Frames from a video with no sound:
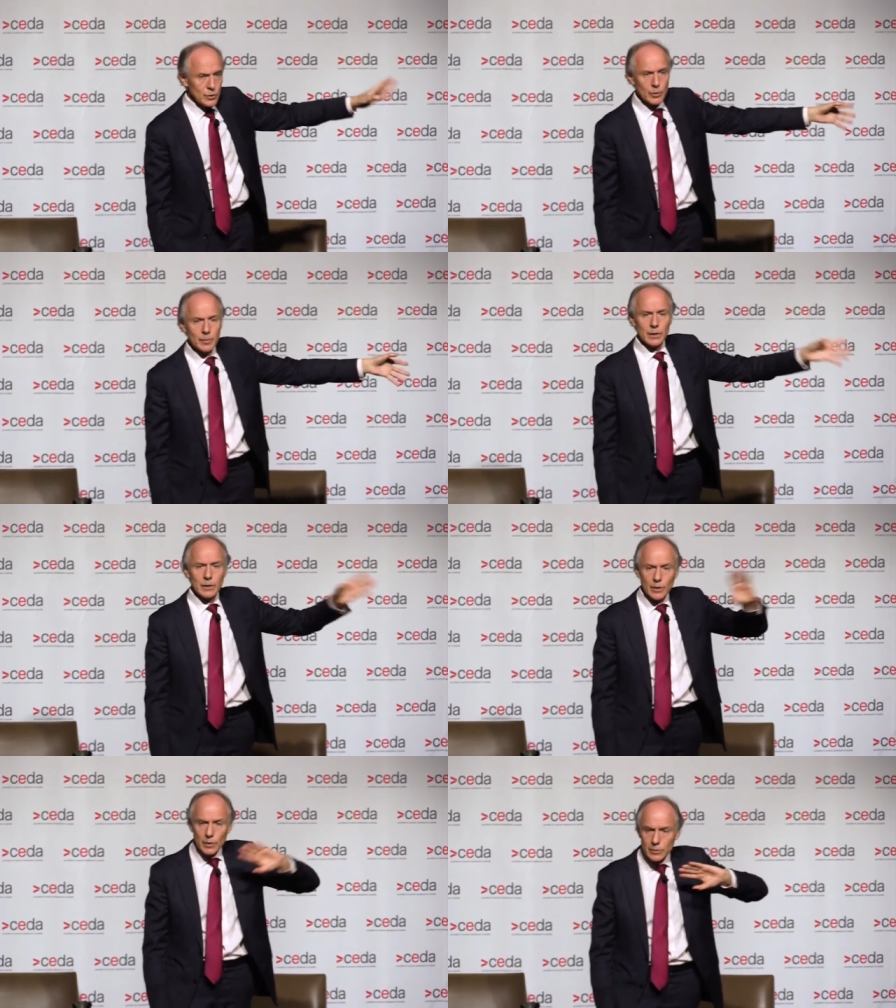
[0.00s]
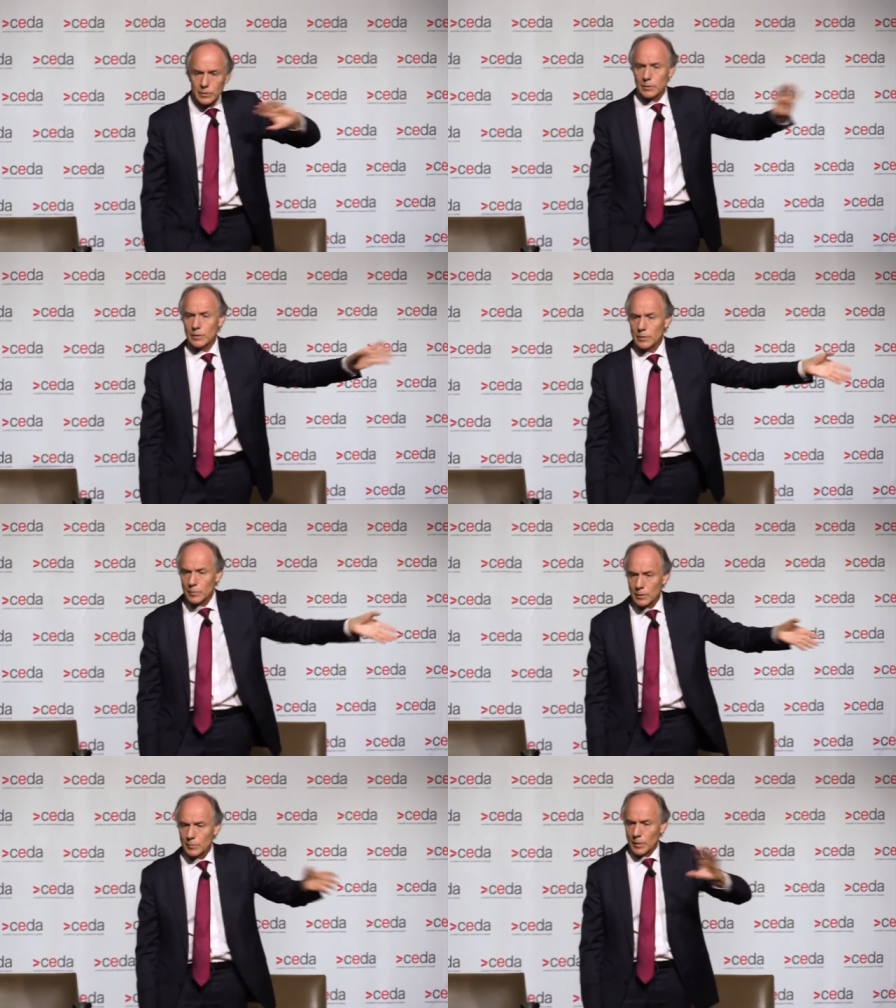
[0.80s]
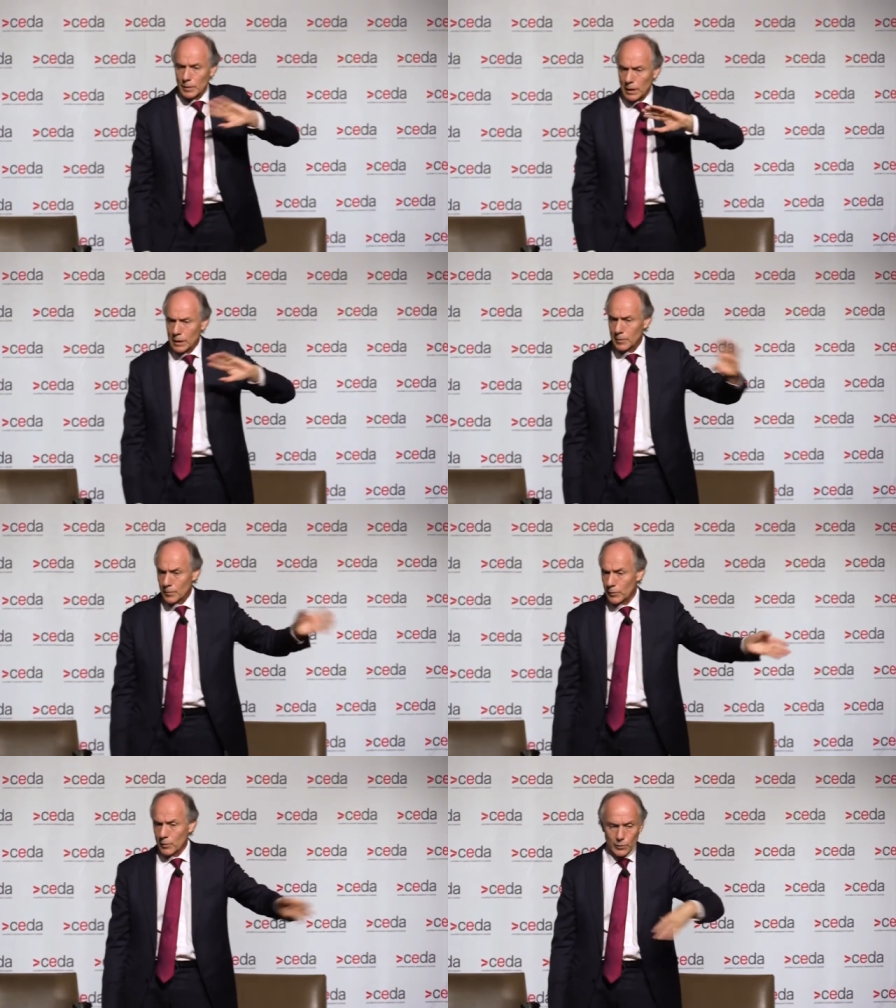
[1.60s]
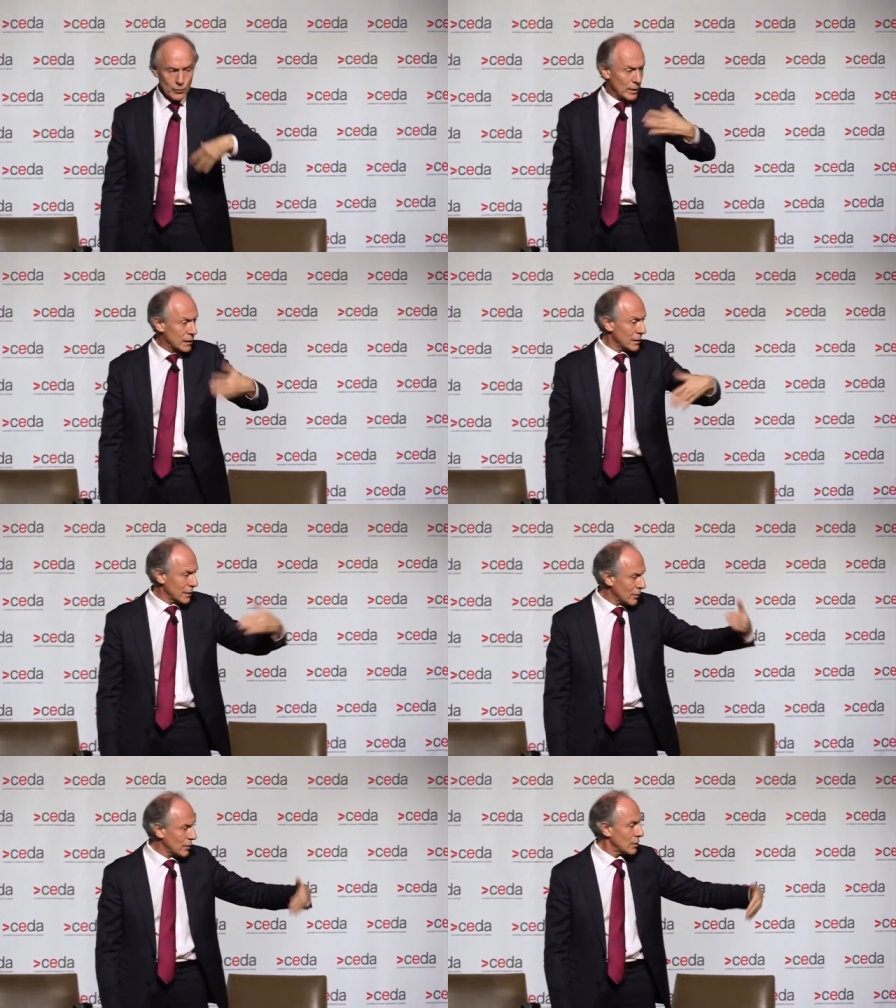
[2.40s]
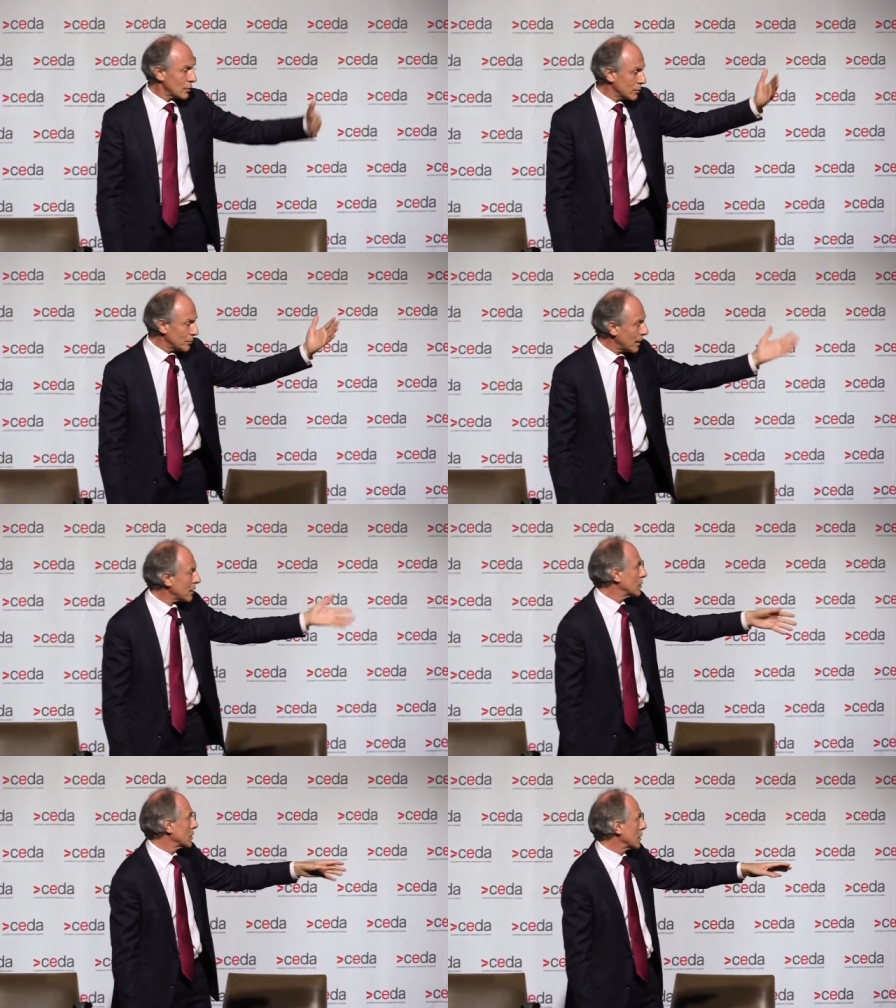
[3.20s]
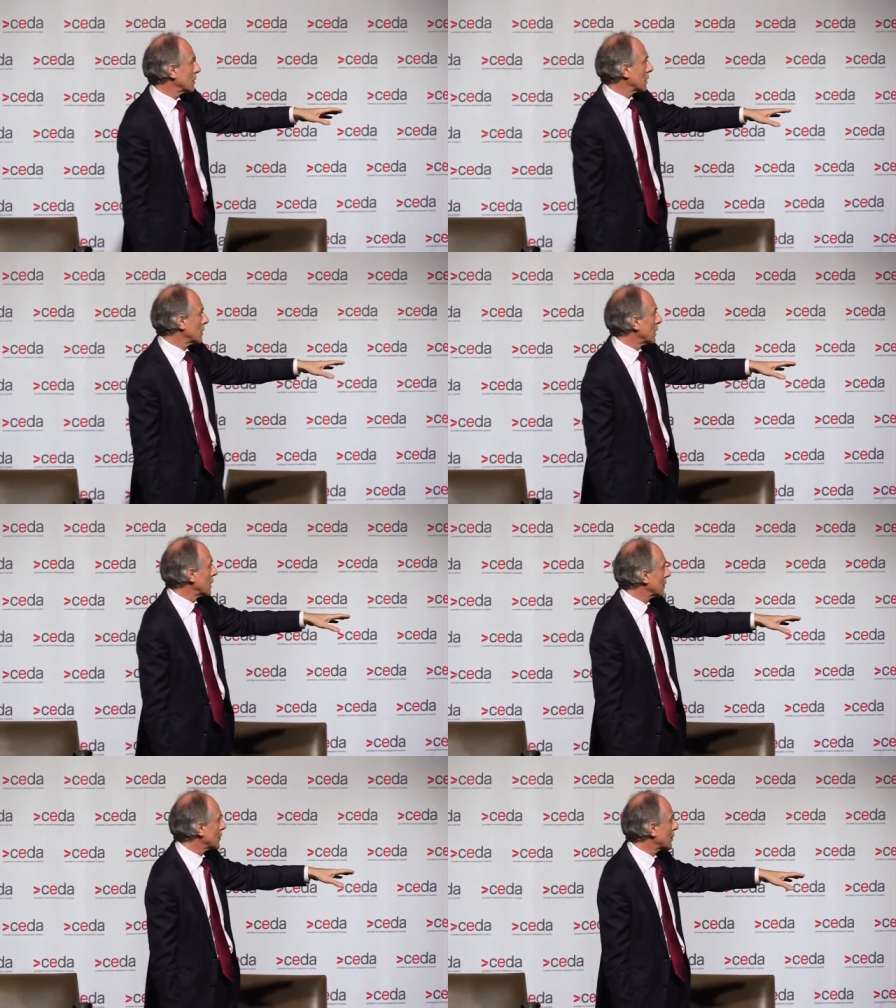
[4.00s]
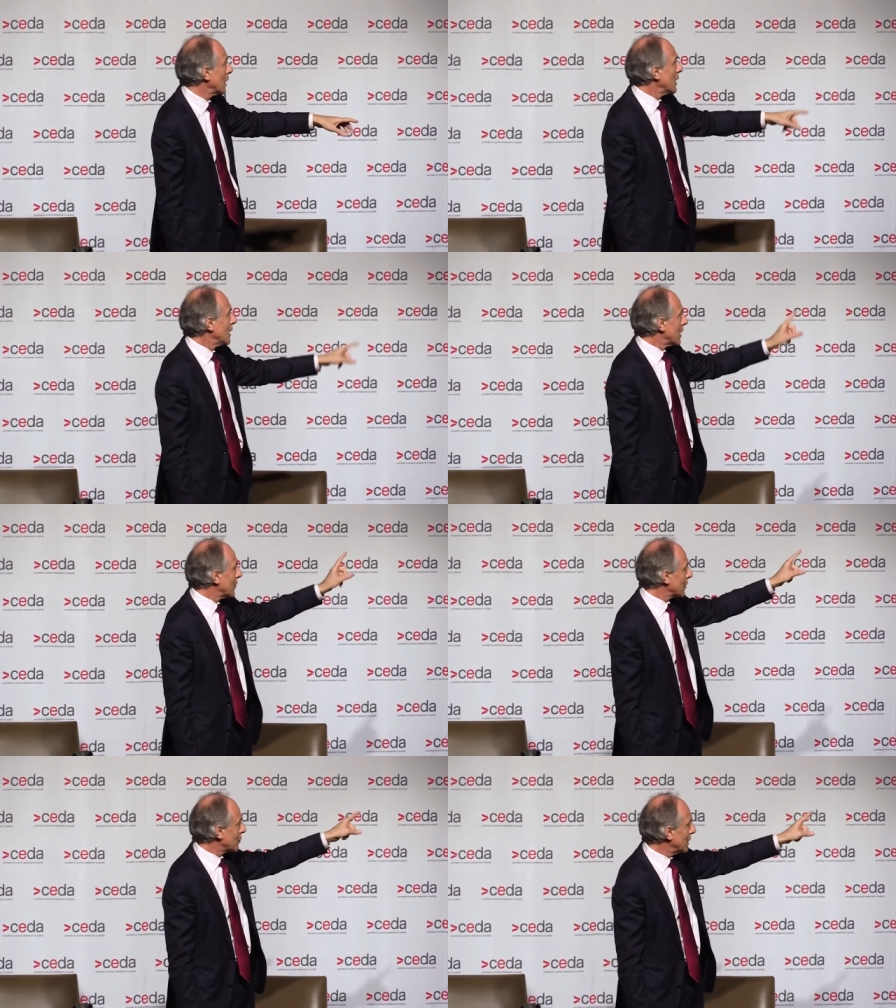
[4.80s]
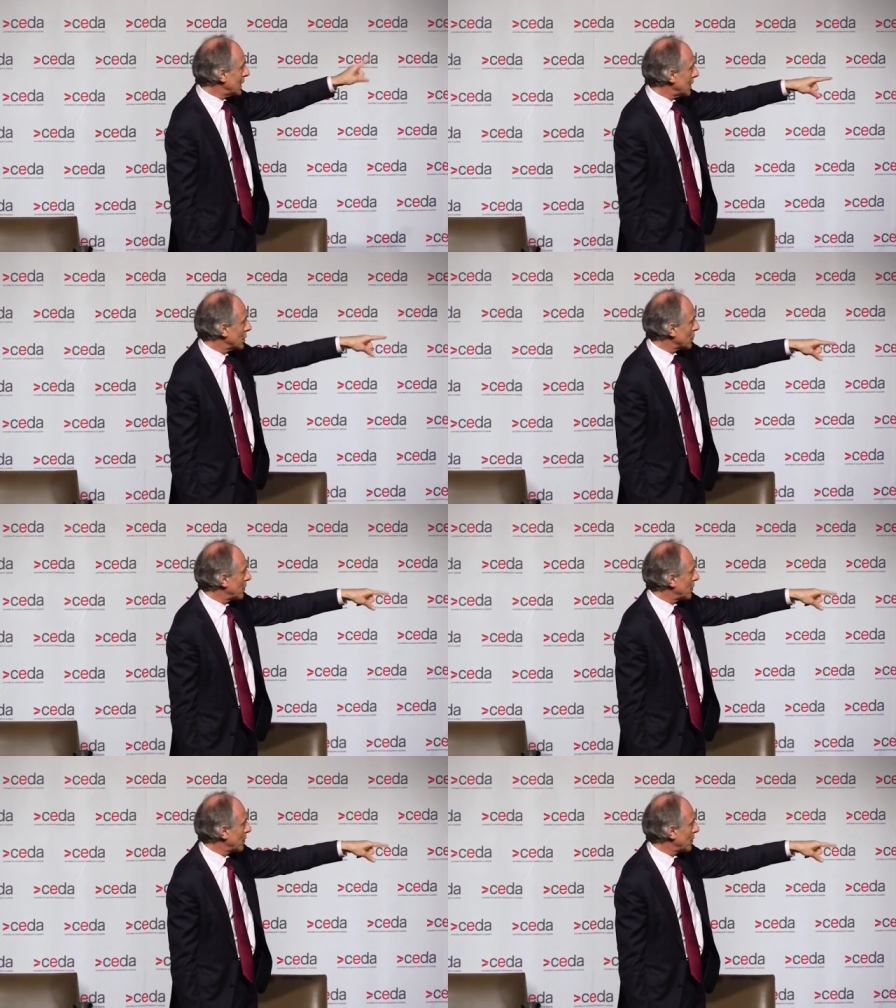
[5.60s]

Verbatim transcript: in Germany on um, regularly scheduled passenger lines. That's me in